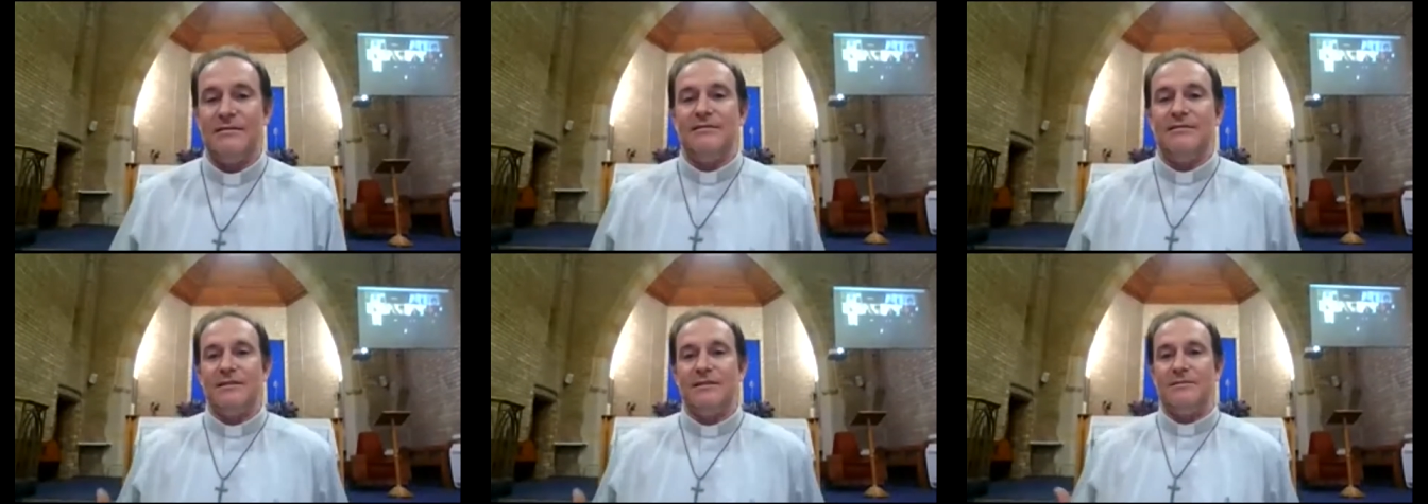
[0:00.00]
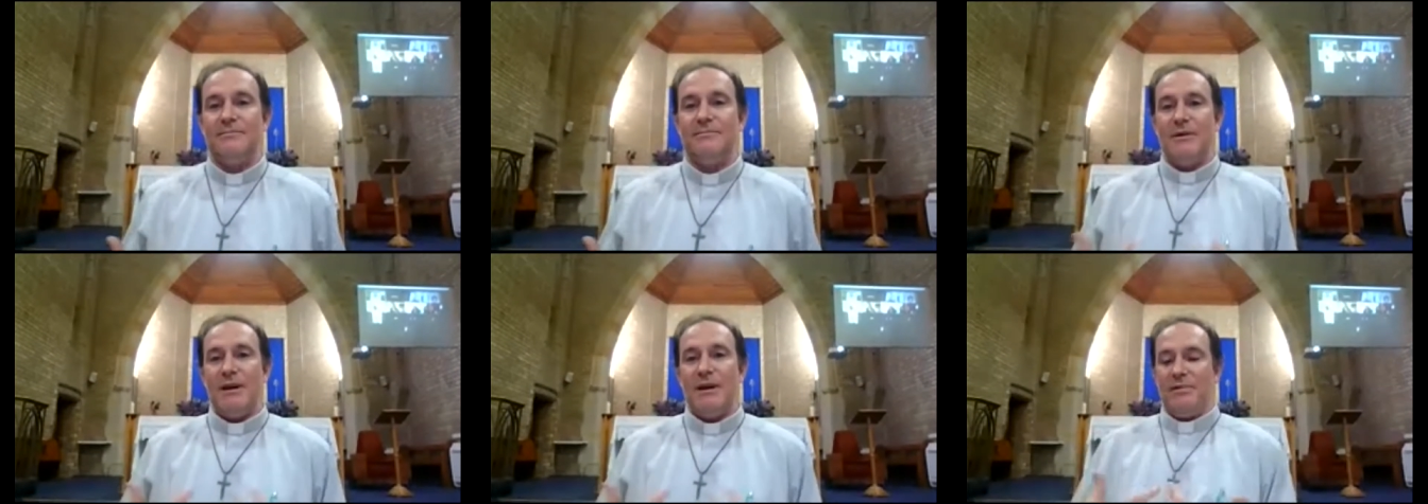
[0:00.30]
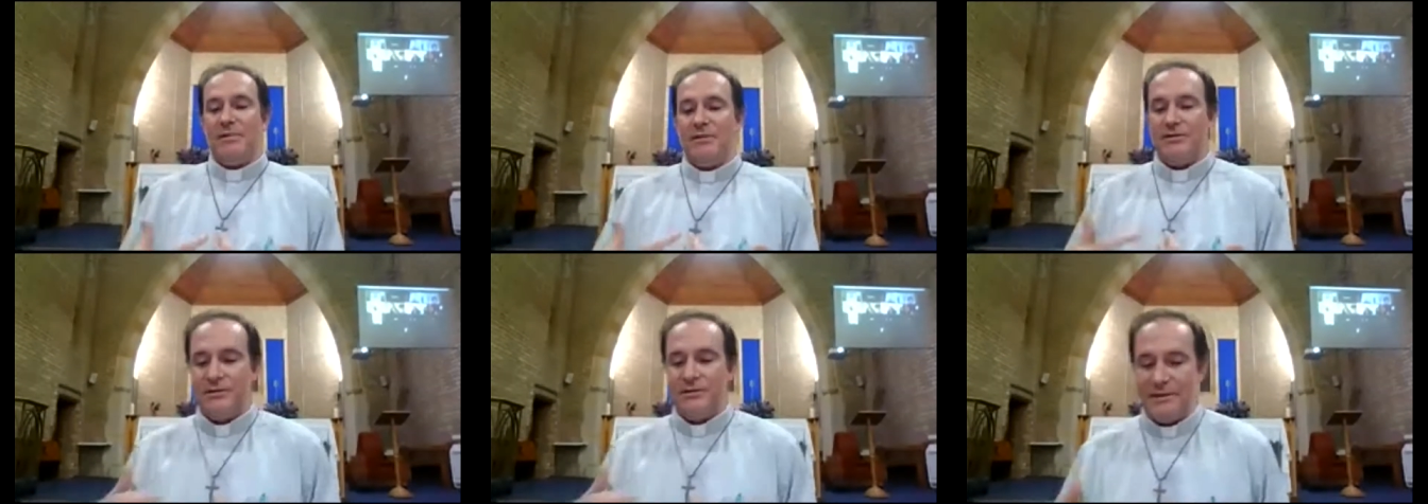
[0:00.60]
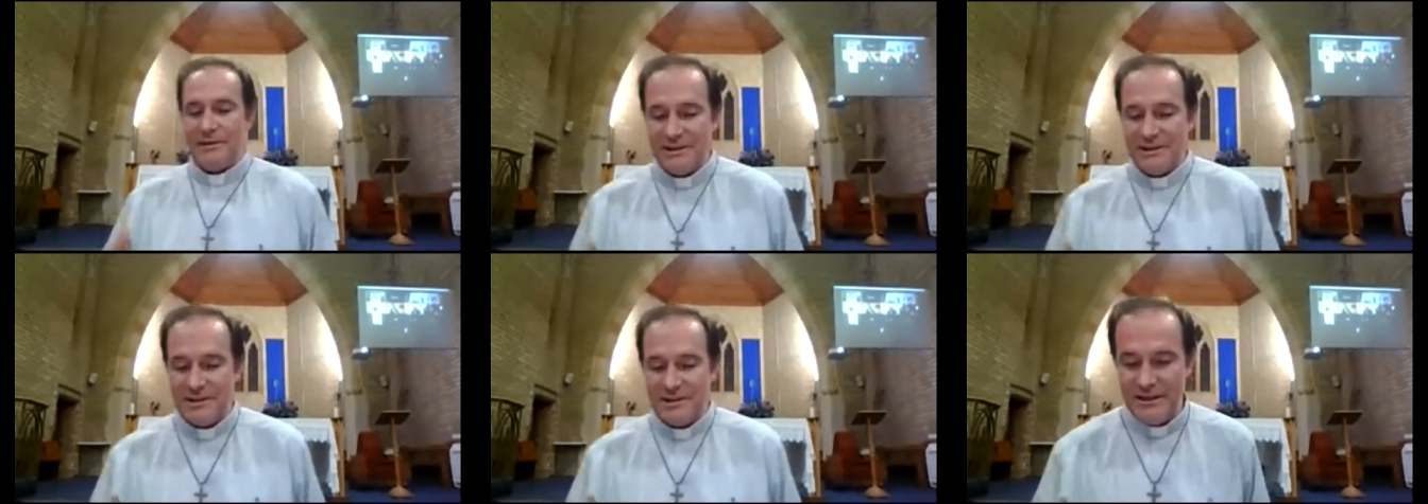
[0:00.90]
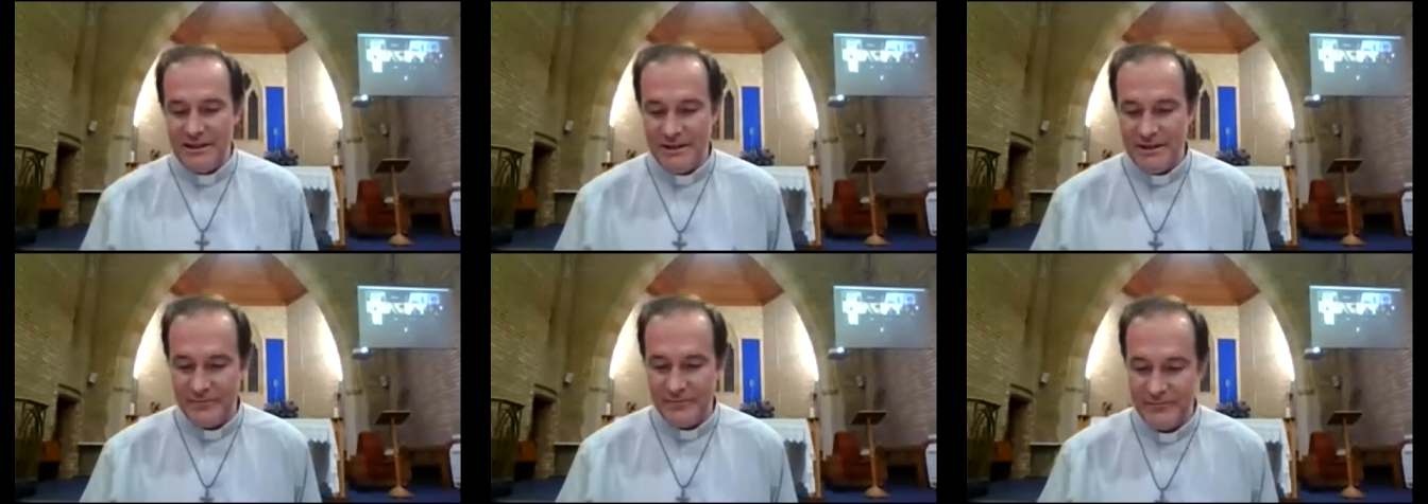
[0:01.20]
this part because you can see
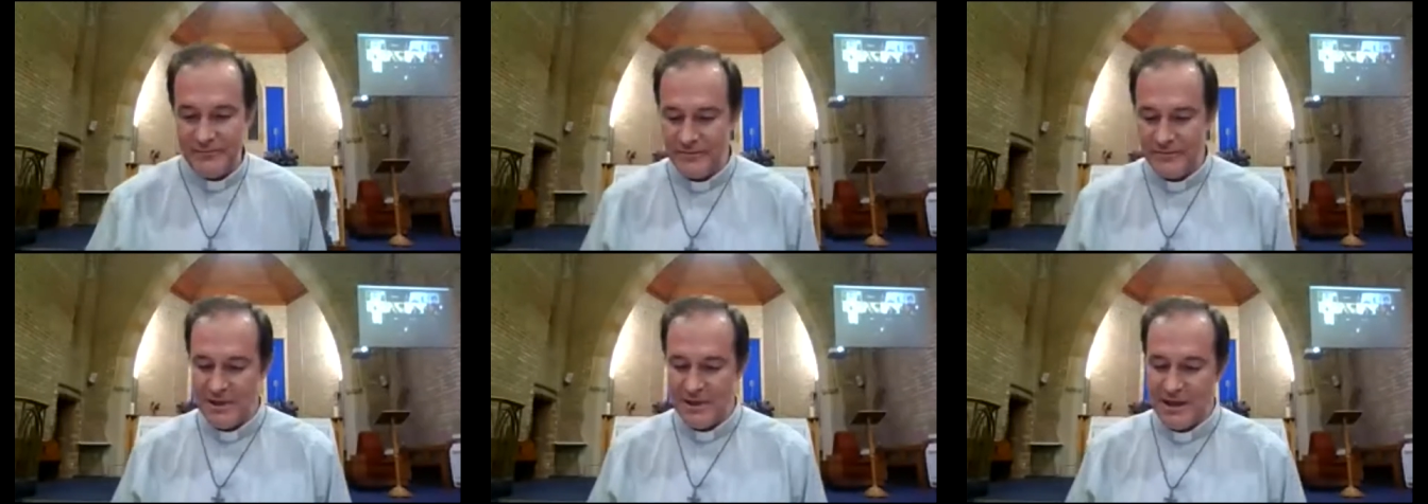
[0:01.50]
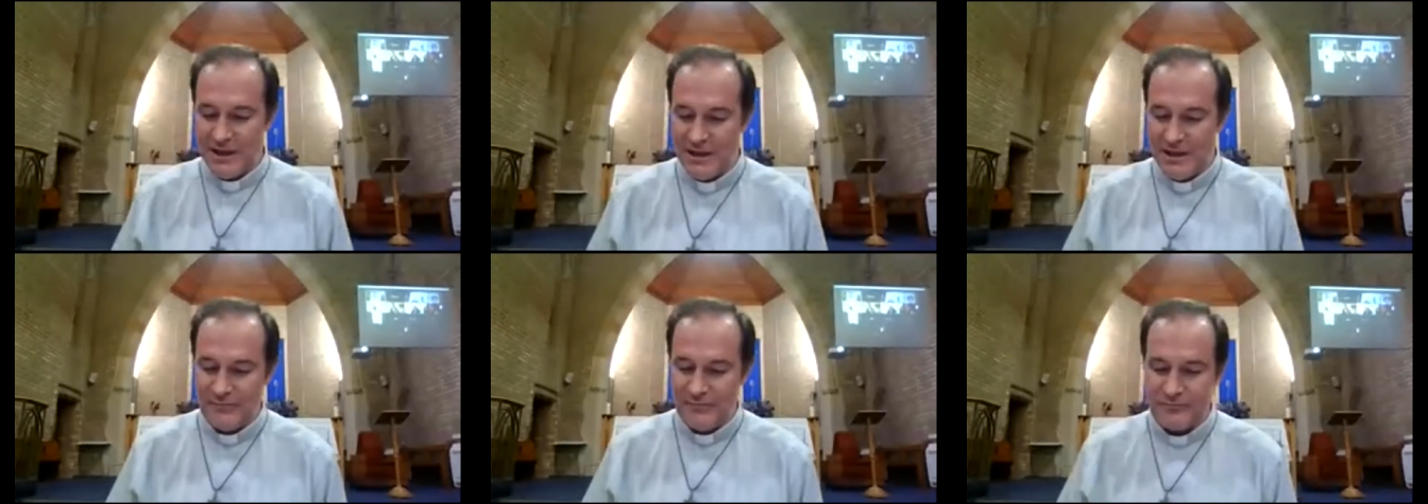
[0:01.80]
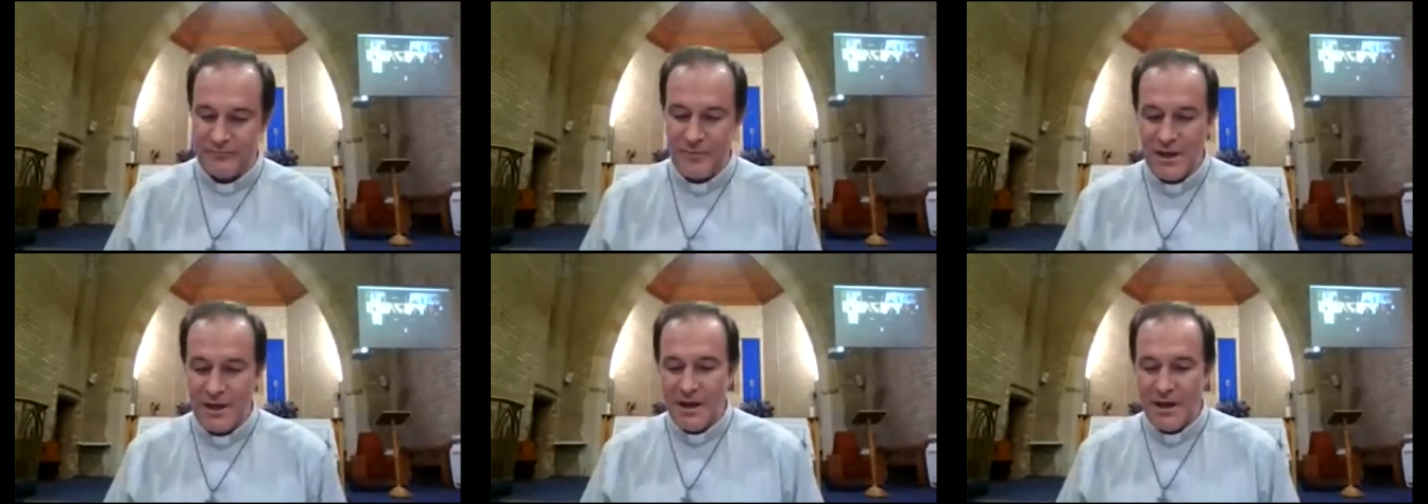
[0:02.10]
that um,